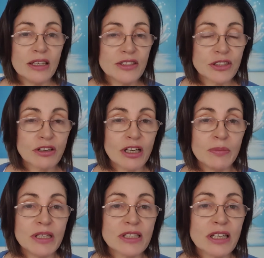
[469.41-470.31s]

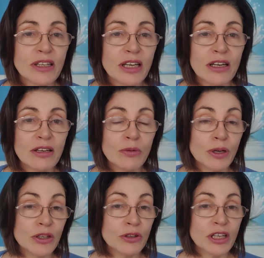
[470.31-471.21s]
Instagram is another area
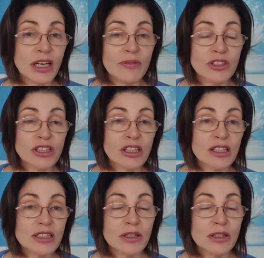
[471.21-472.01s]
where you can advertise.